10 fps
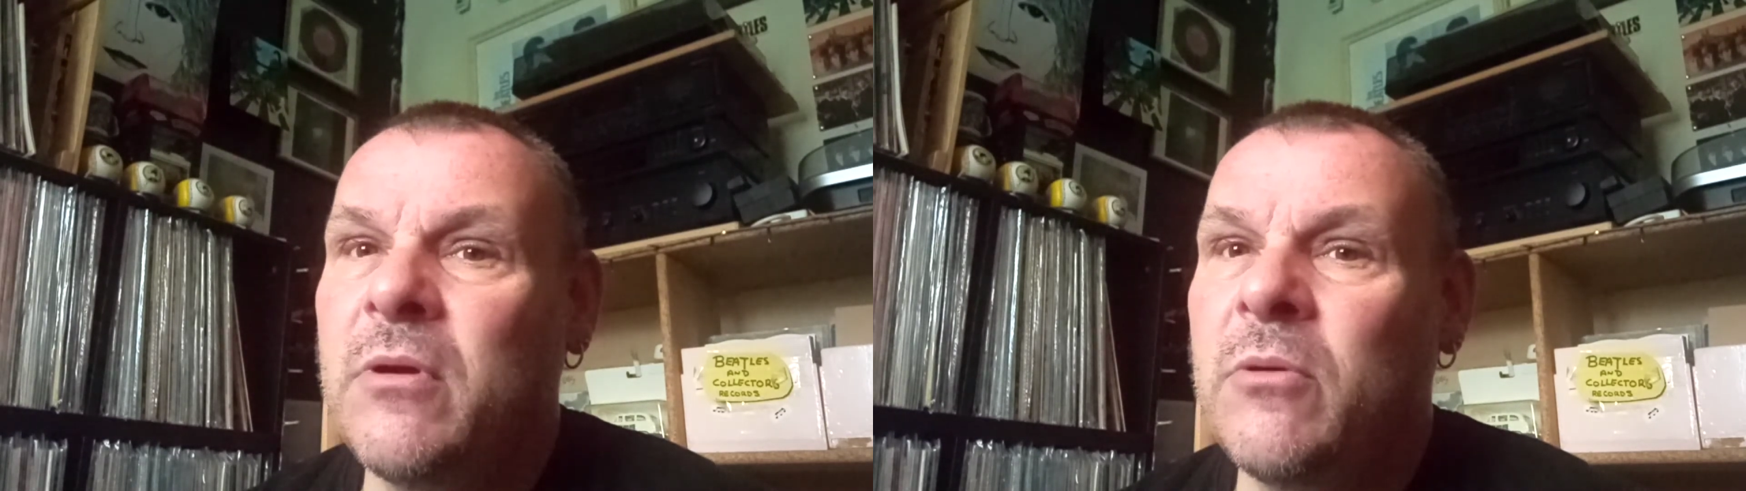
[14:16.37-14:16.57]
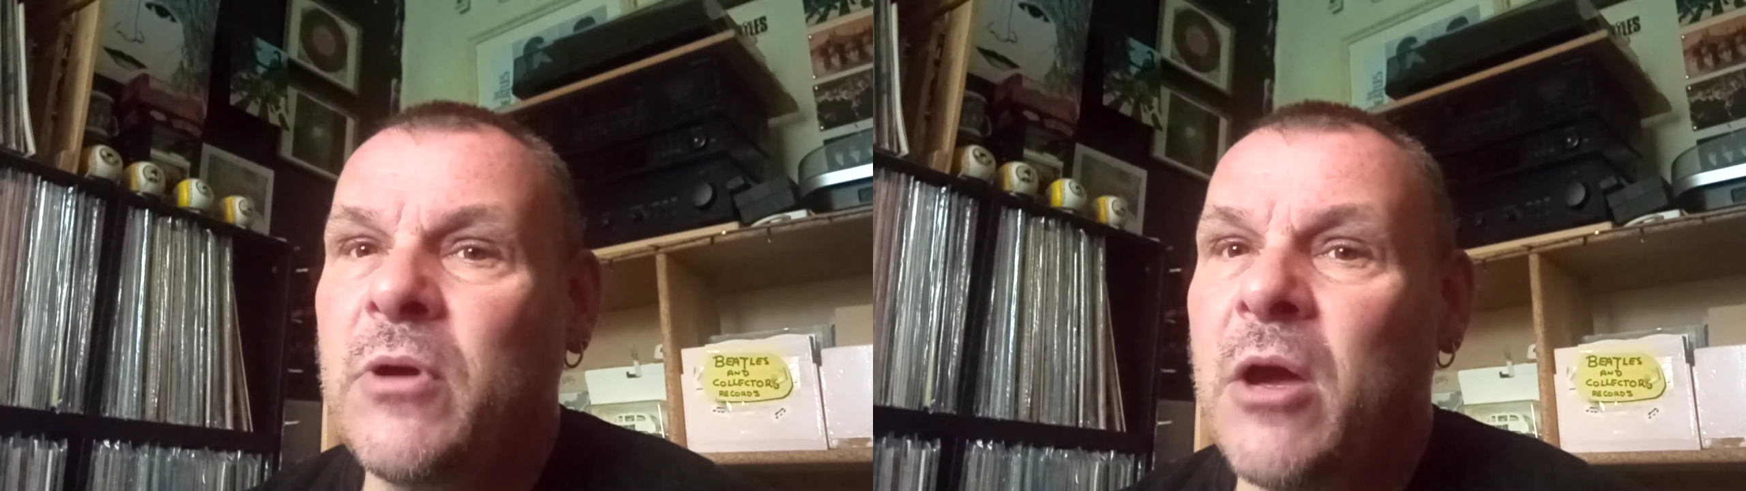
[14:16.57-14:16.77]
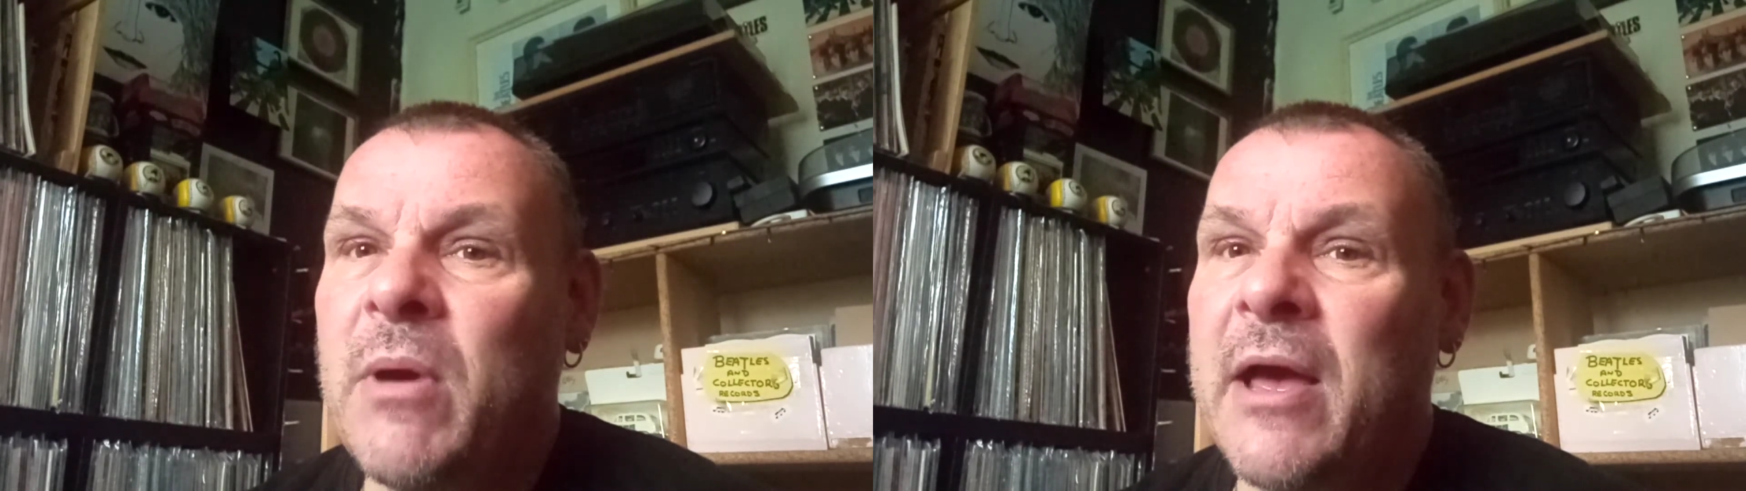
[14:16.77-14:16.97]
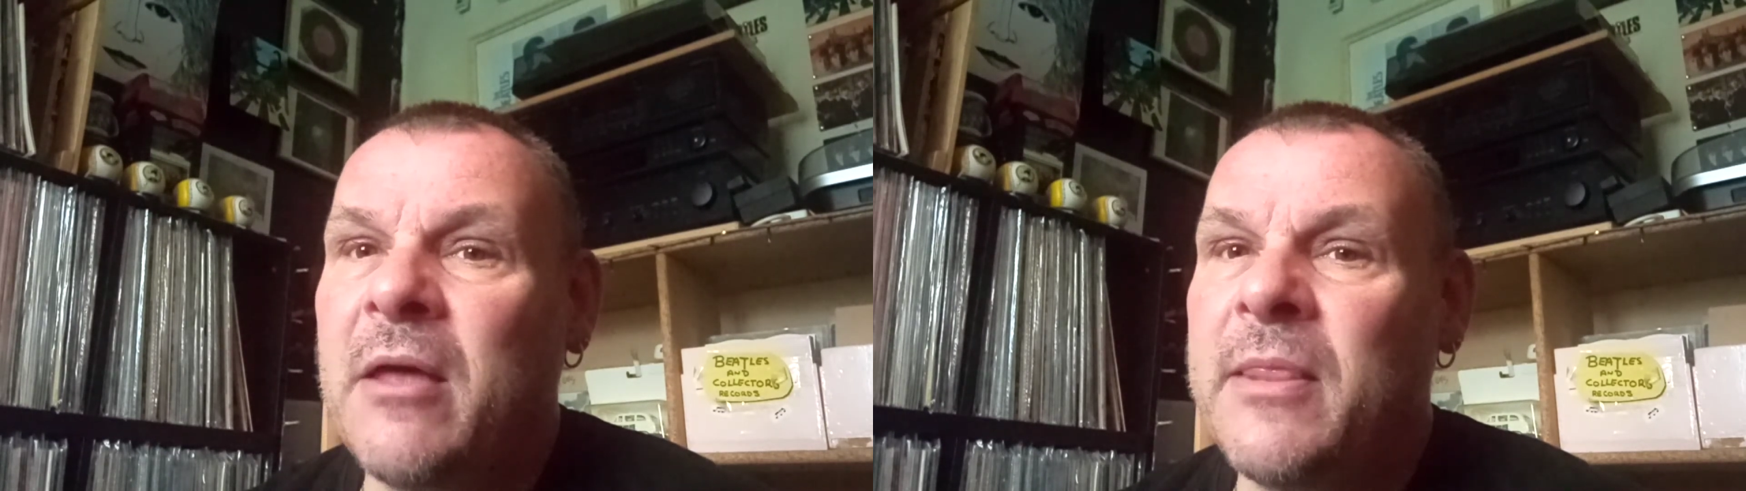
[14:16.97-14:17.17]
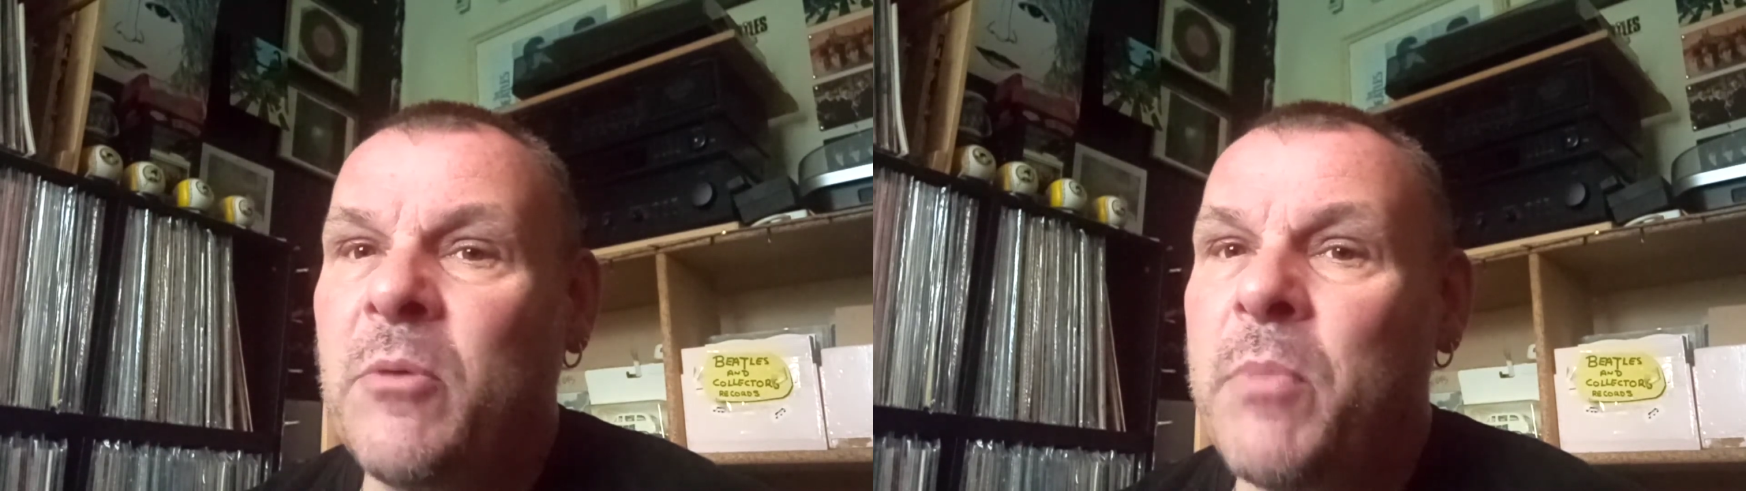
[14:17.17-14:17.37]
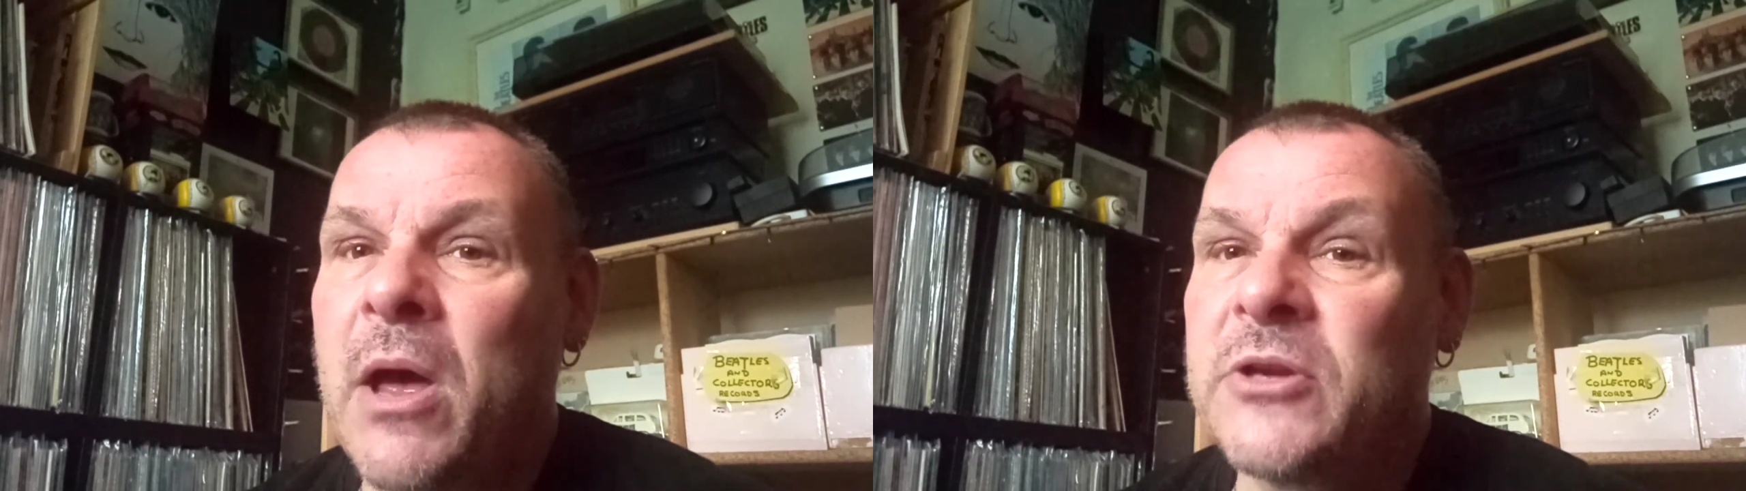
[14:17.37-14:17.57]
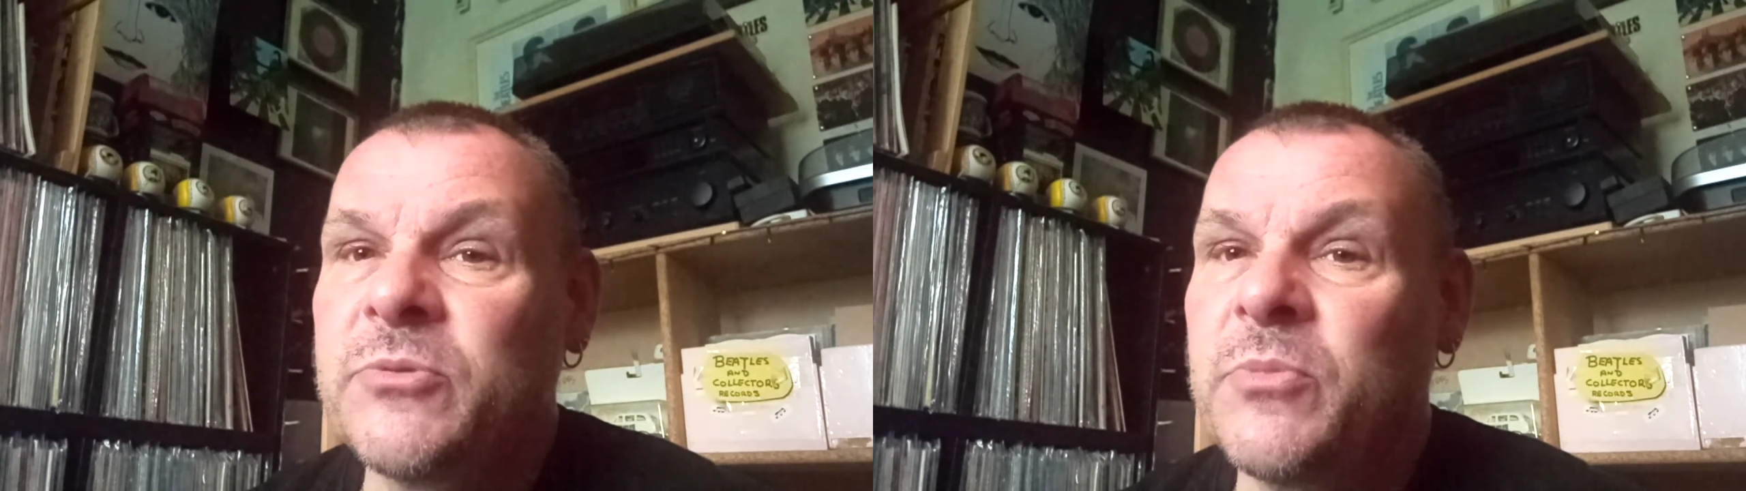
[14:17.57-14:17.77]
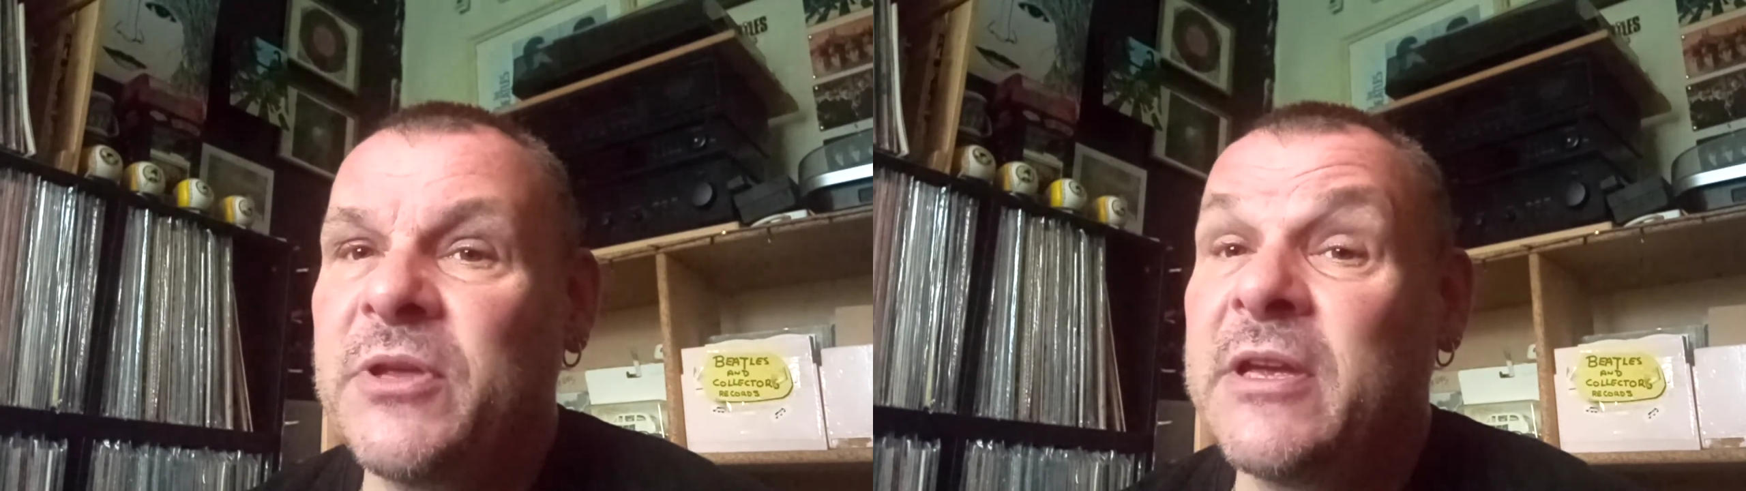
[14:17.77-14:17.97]
will go out and they'll buy
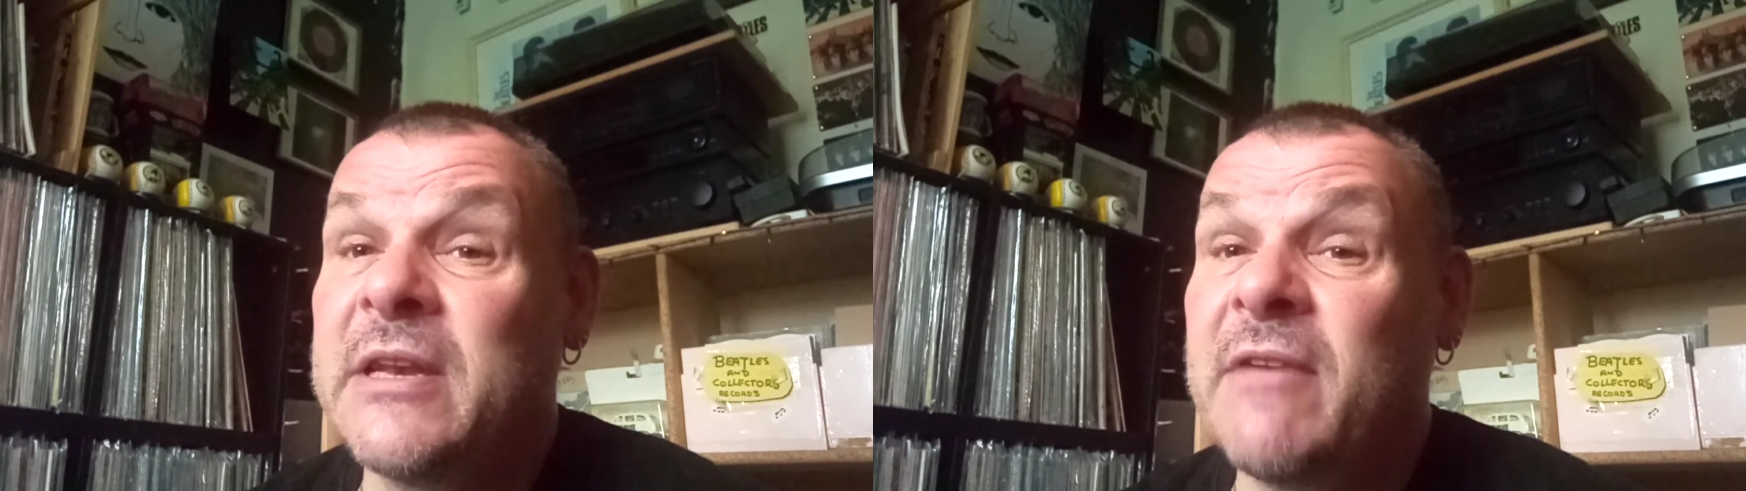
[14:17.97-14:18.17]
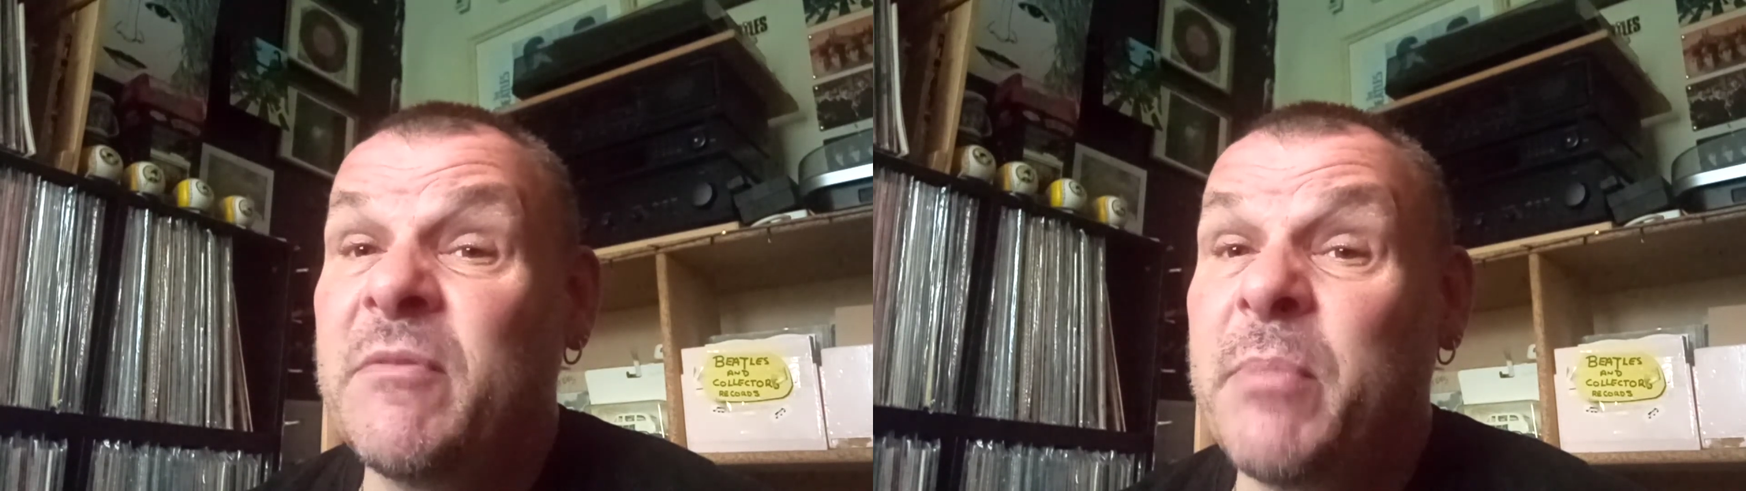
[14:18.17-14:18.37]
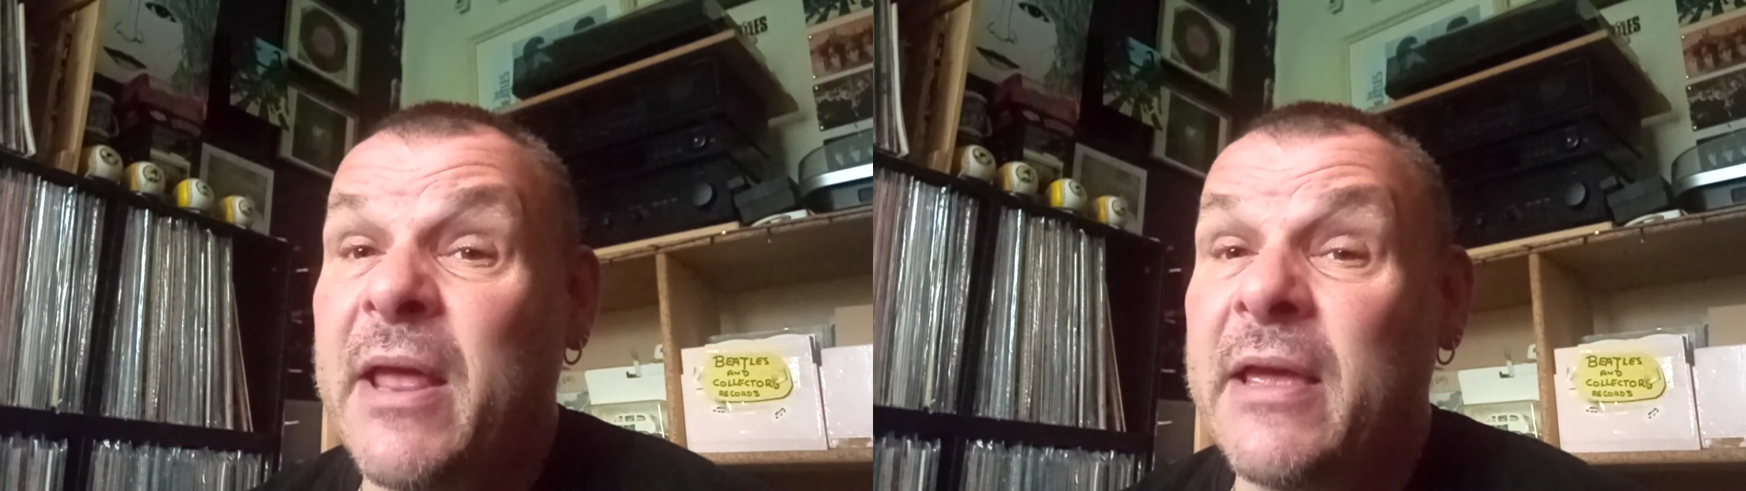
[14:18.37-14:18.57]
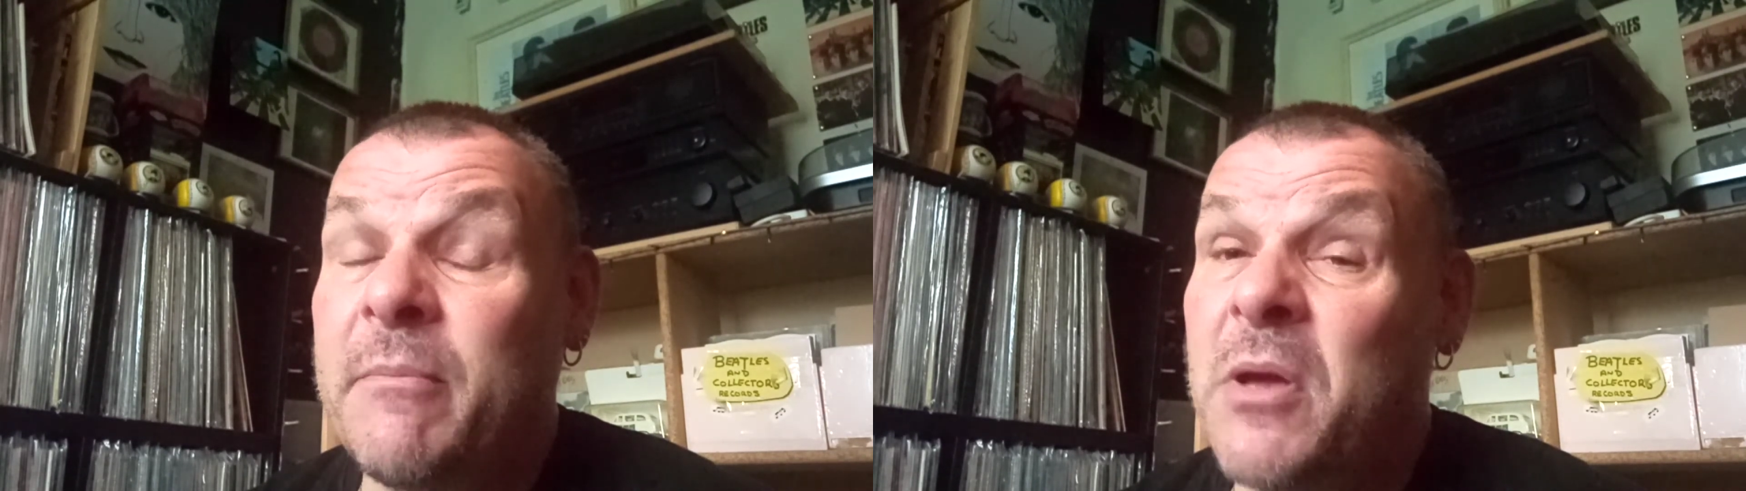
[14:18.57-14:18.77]
something and never play it.